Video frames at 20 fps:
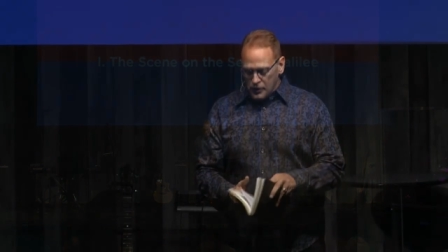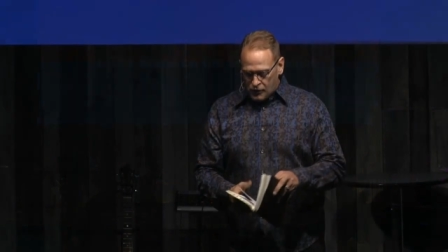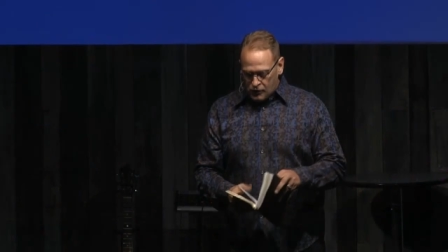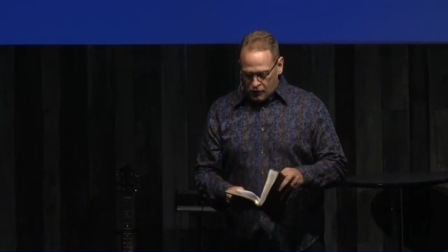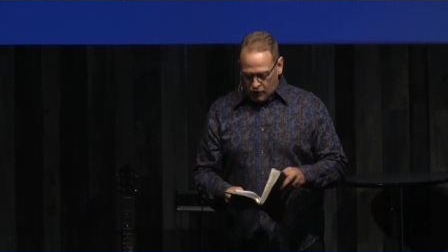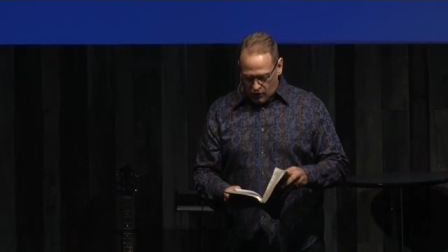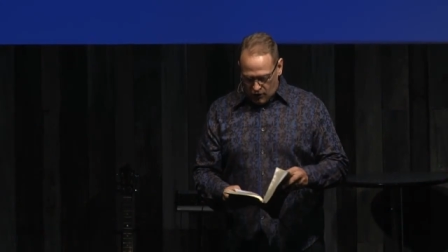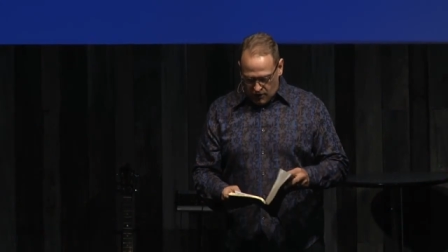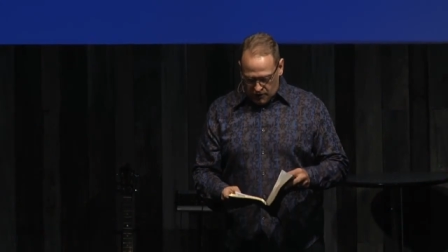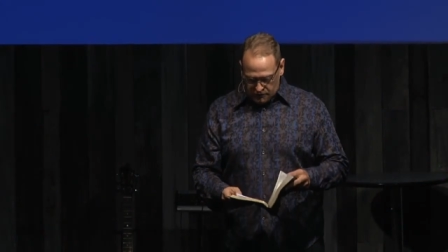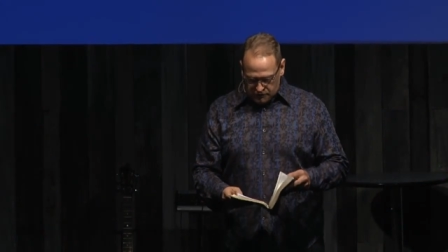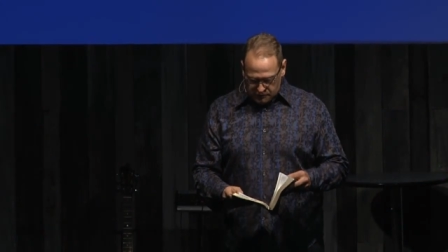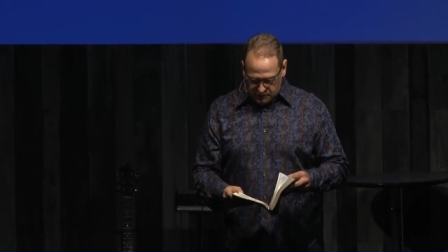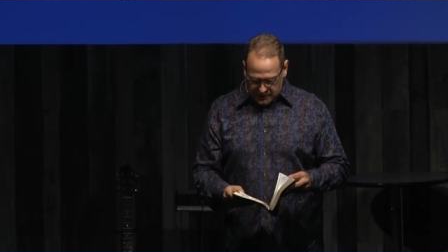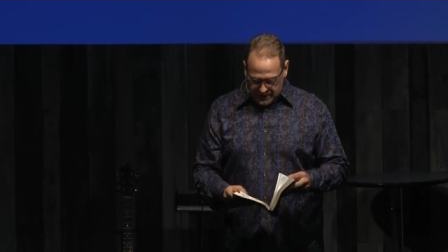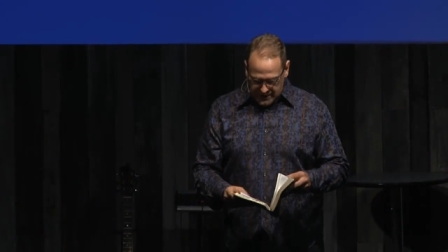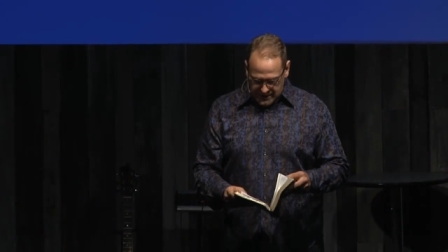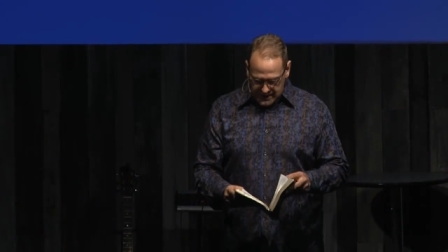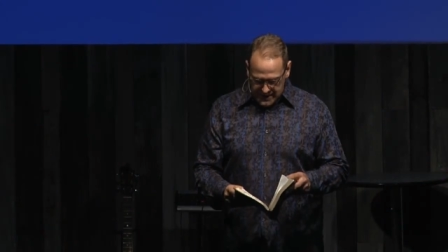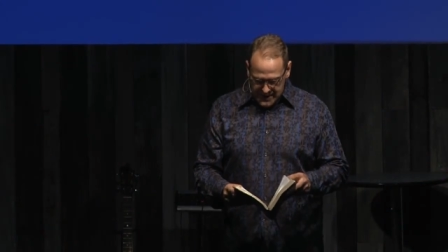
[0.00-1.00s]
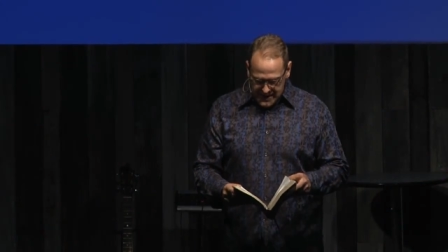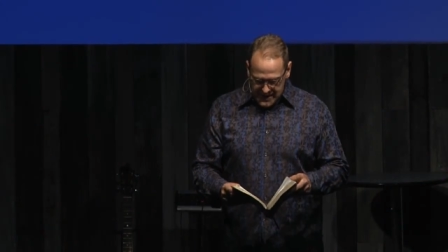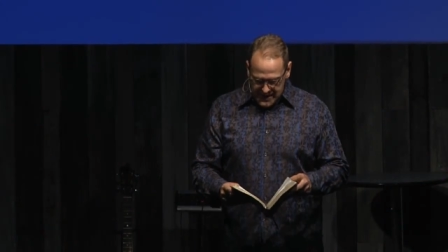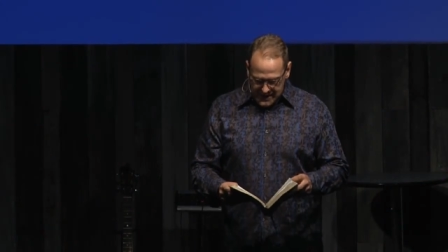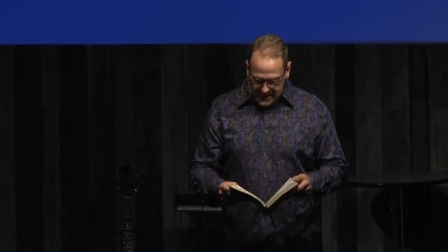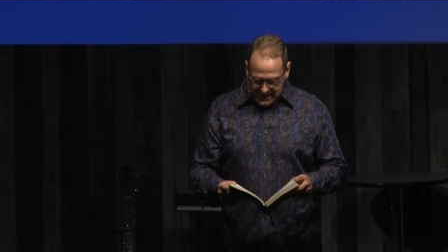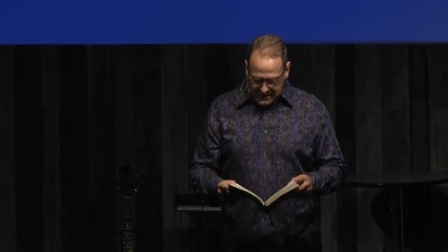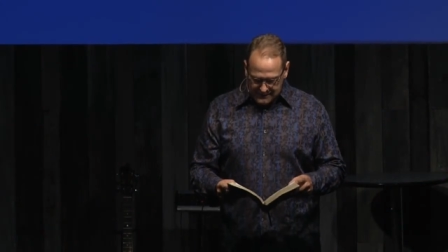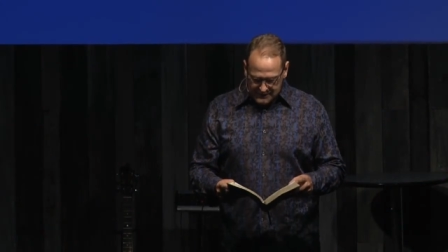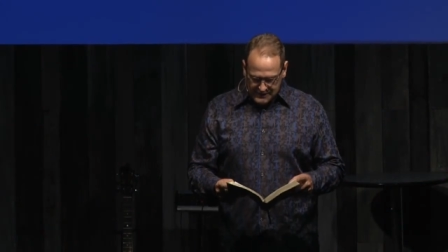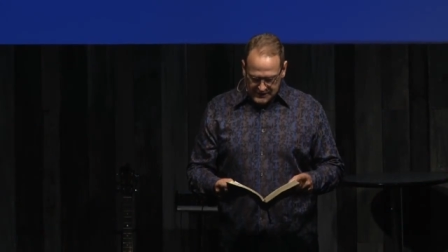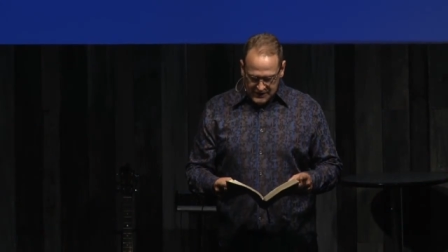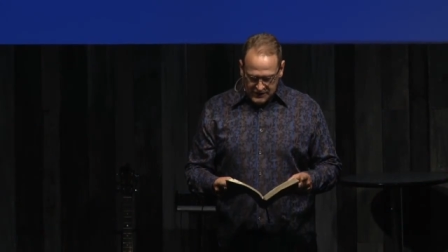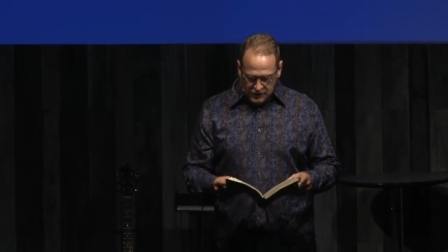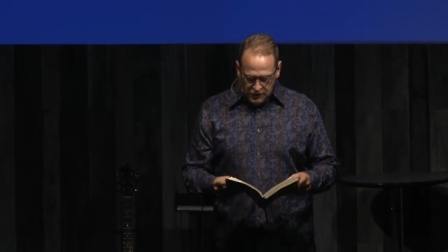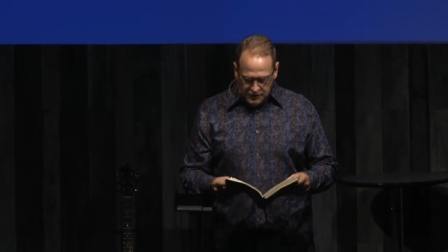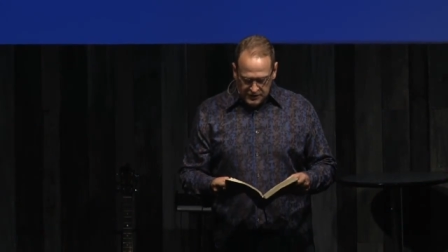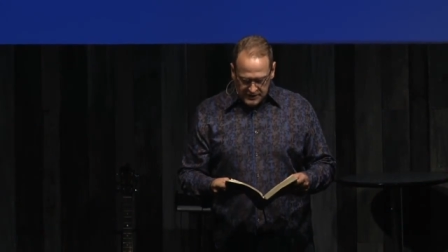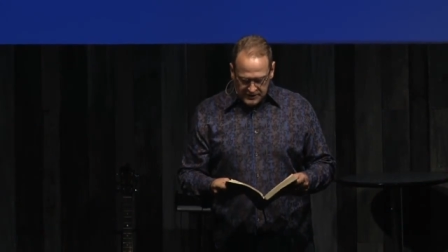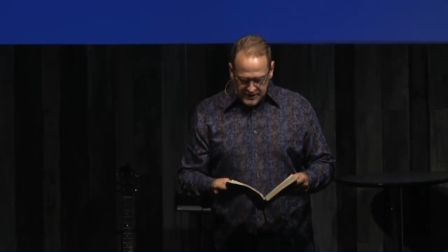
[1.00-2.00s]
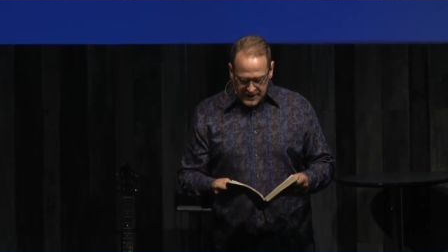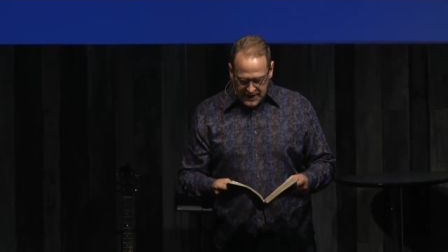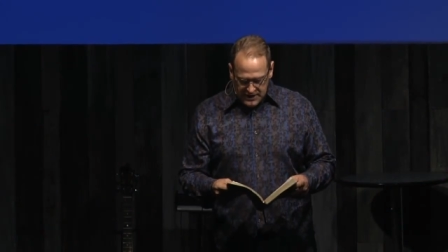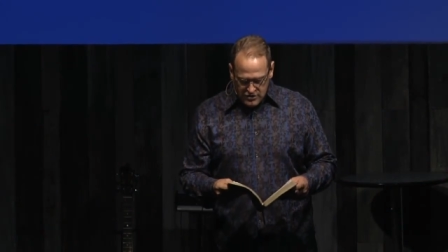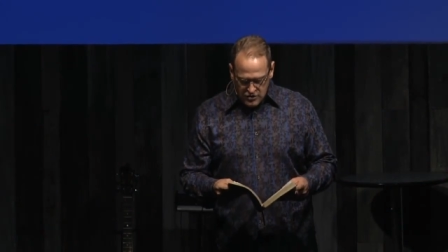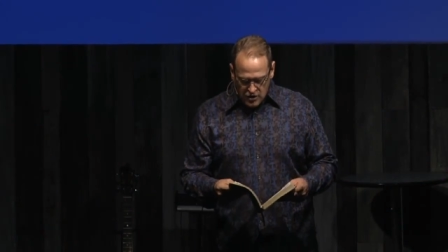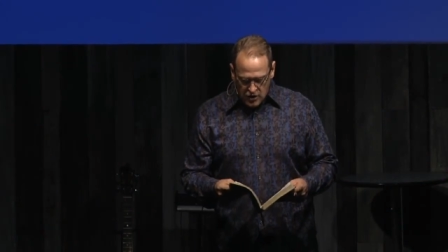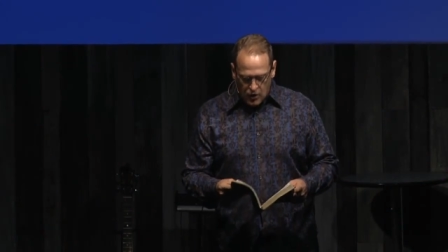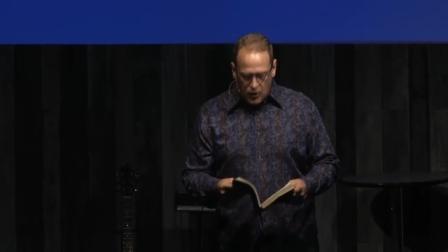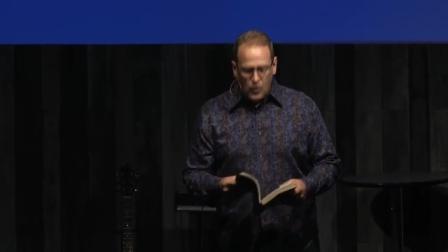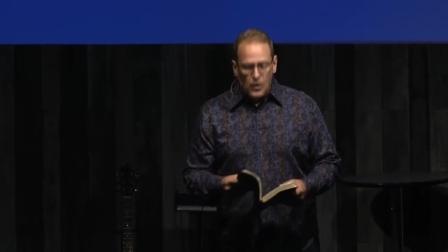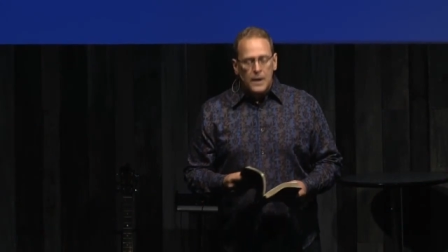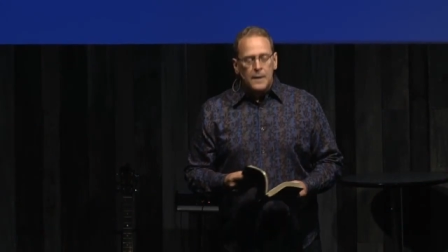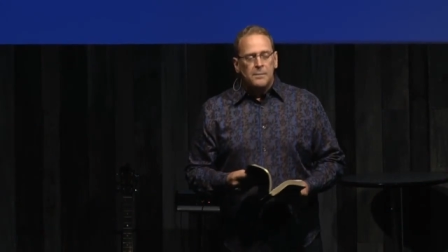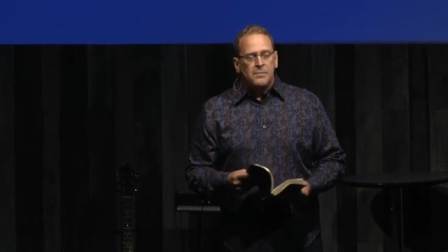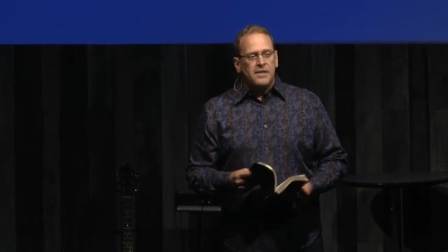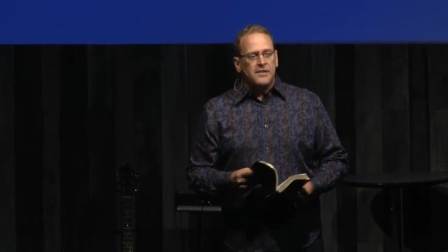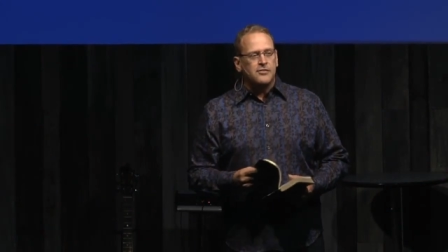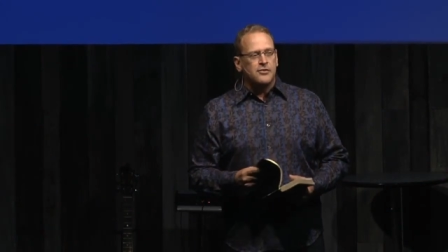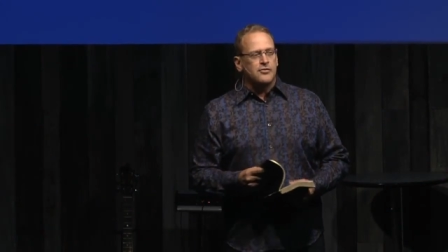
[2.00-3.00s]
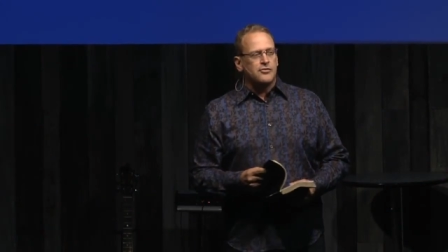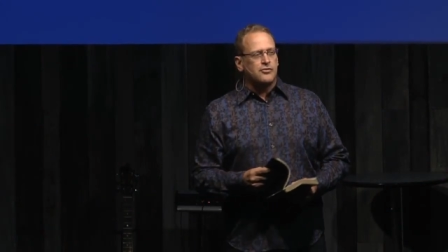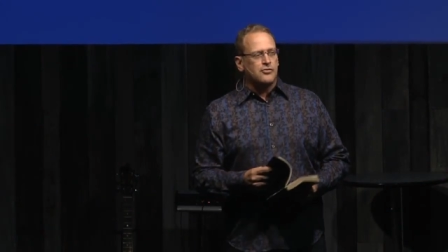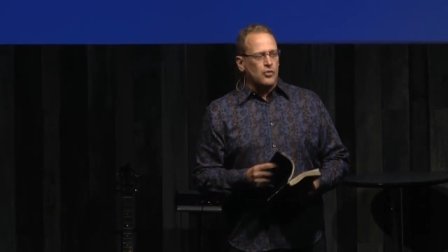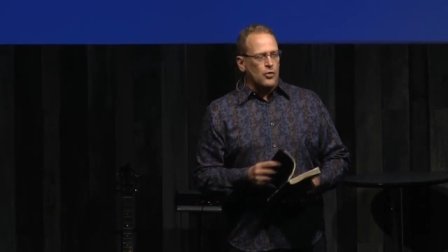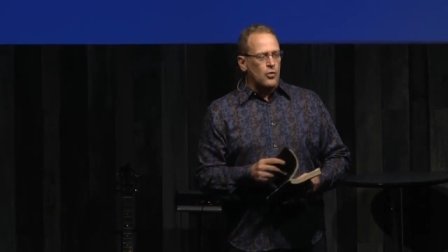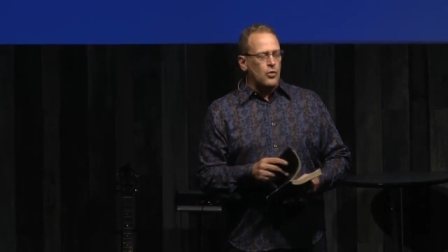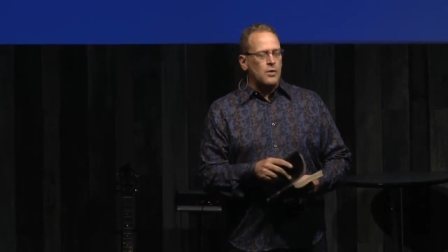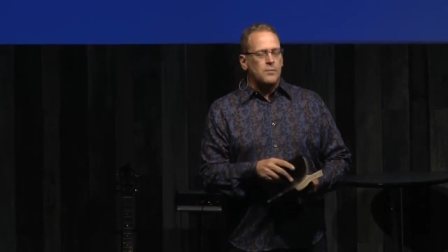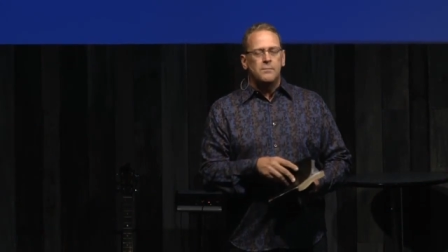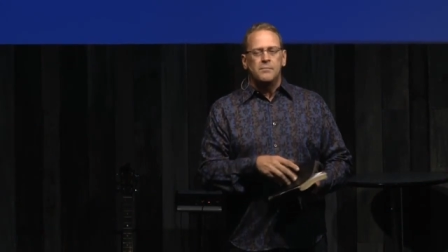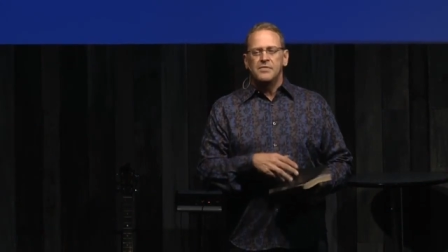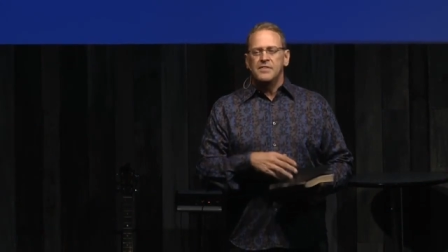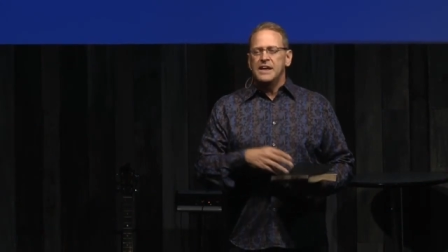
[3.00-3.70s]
across, right? And little did they know that the storm,